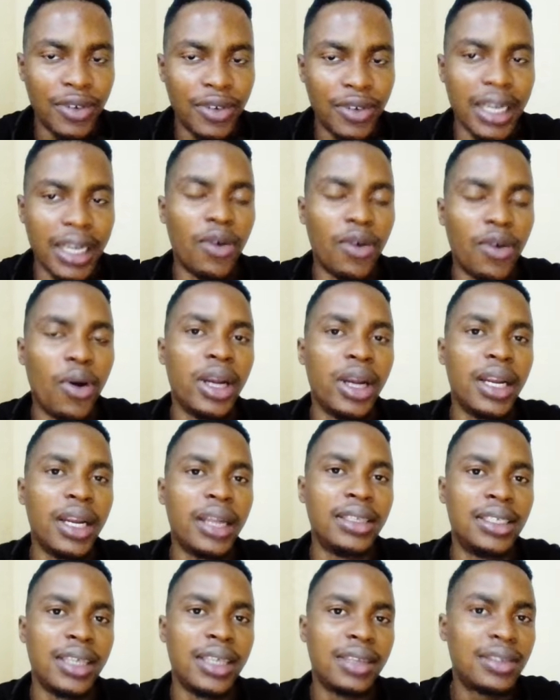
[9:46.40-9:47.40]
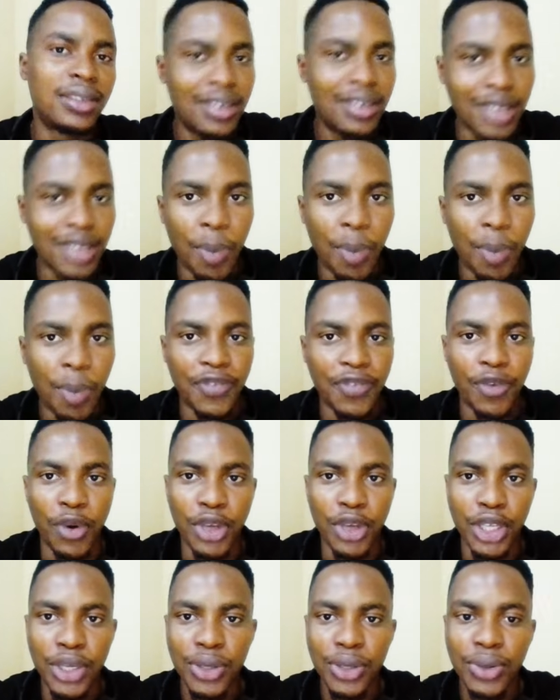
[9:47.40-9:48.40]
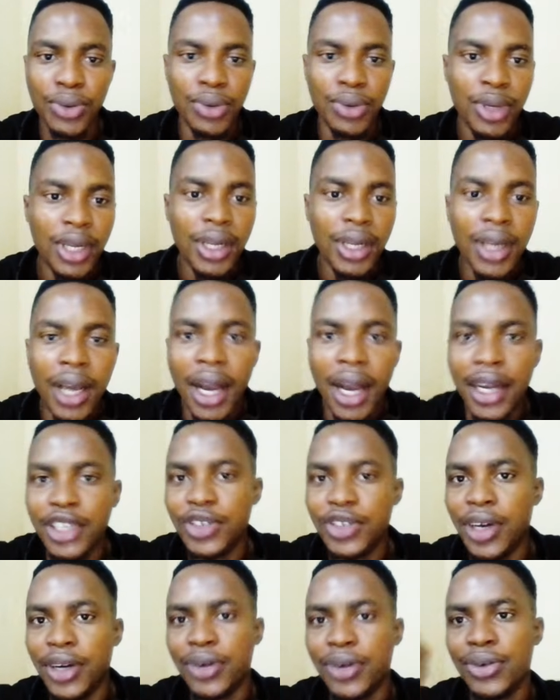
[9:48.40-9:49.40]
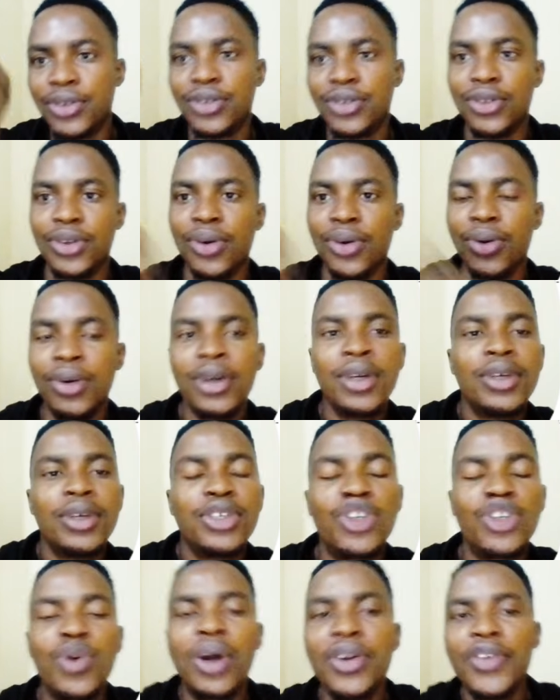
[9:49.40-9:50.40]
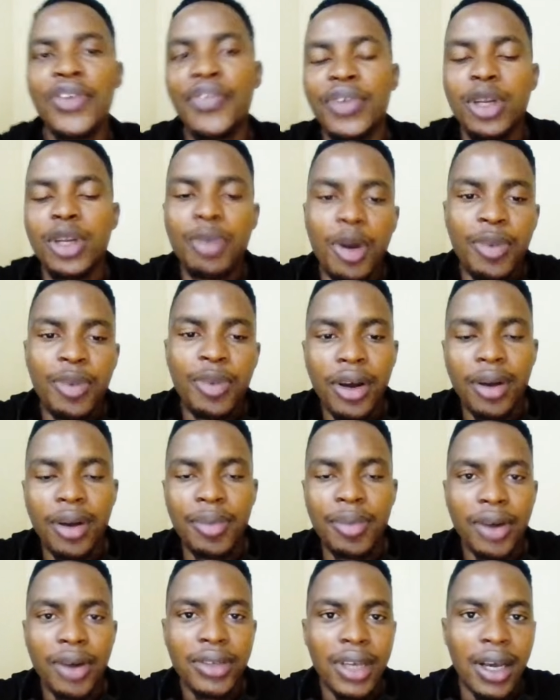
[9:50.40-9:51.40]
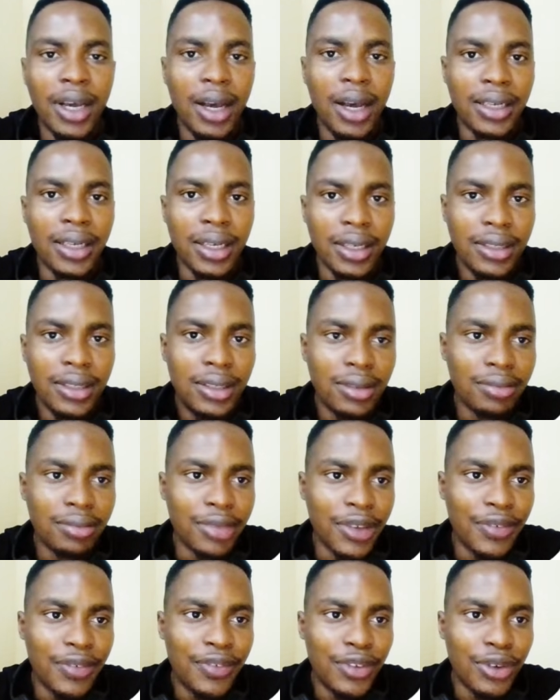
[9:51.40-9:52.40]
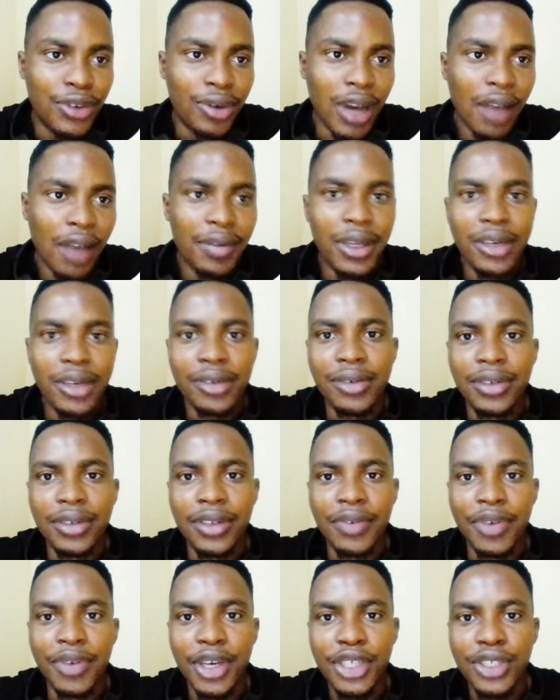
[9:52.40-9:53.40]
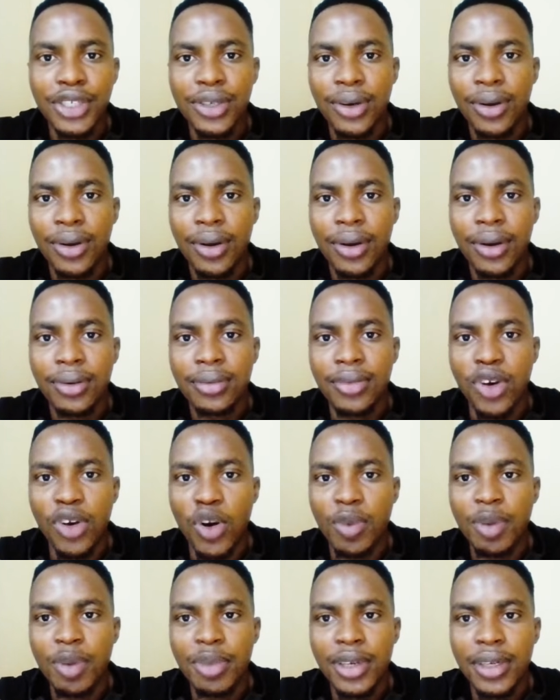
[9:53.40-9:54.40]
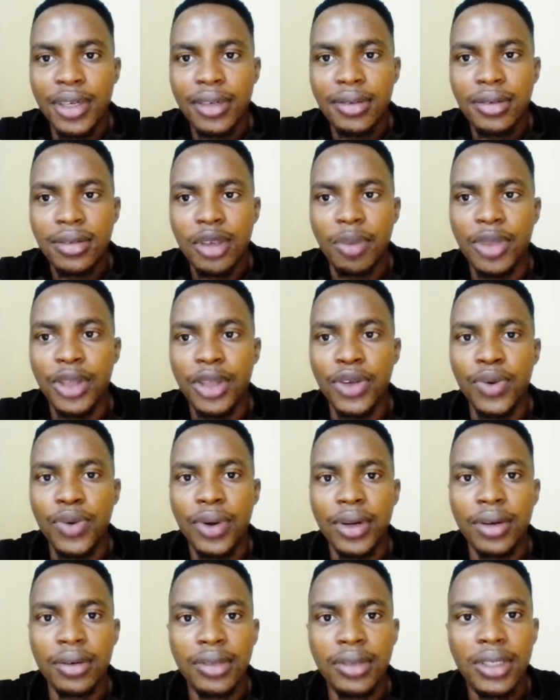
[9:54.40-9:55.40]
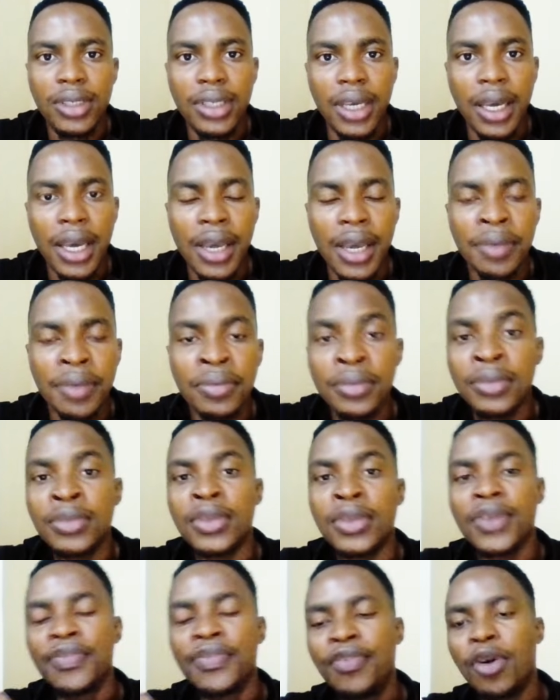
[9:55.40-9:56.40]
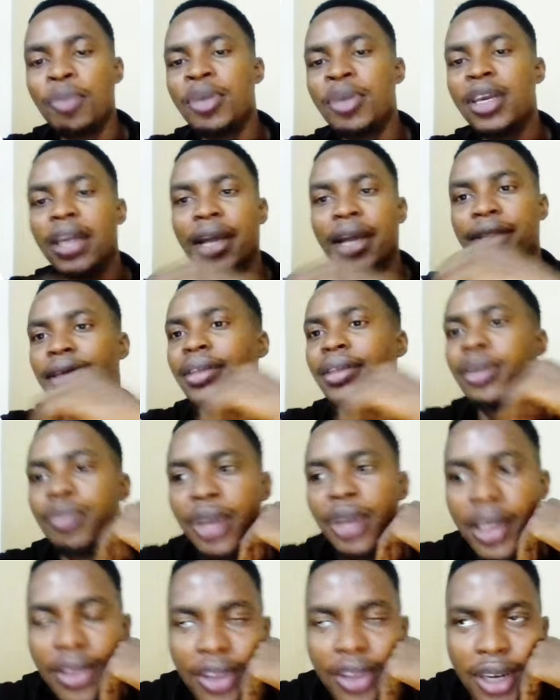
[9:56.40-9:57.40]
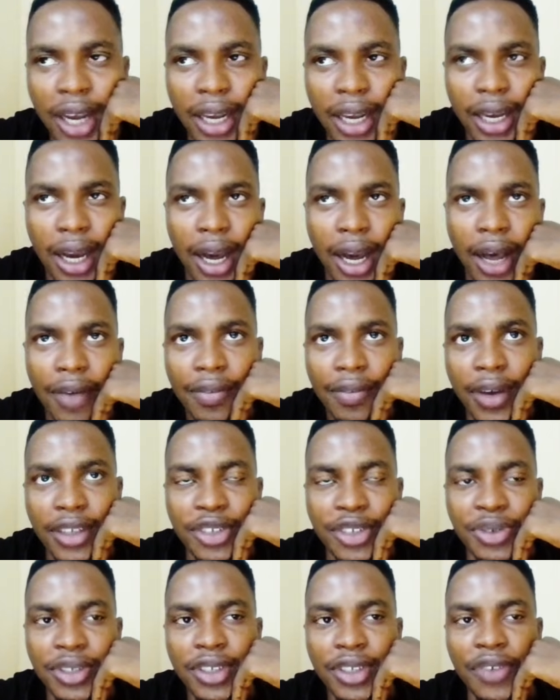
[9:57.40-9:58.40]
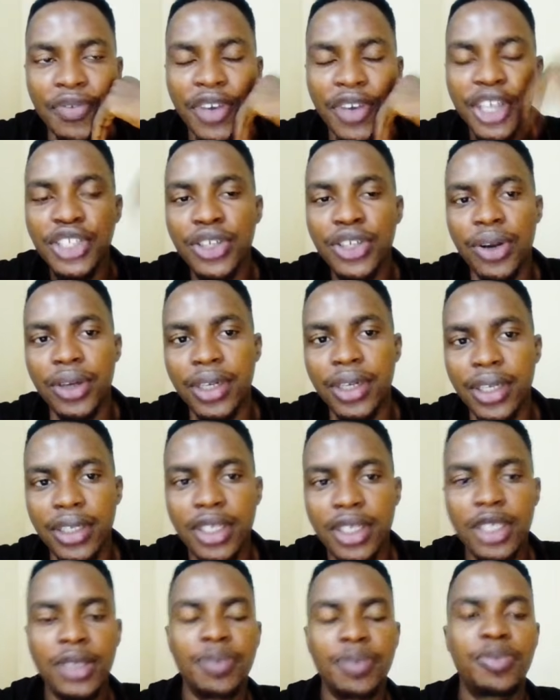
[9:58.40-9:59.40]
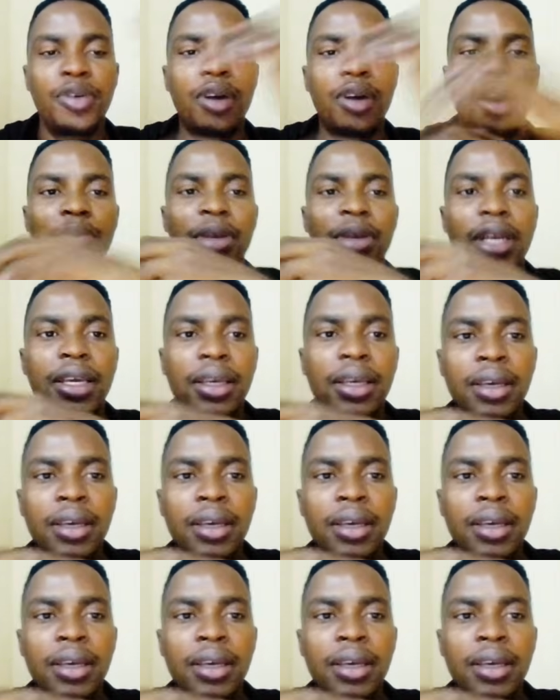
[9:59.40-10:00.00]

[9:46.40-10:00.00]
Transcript: on an agentic standpoint for you, and you are good to go. So, what do you feel about browser honest? If you have any reservation or maybe something you want to say, for me, I think the main thing I have as a reservation is probably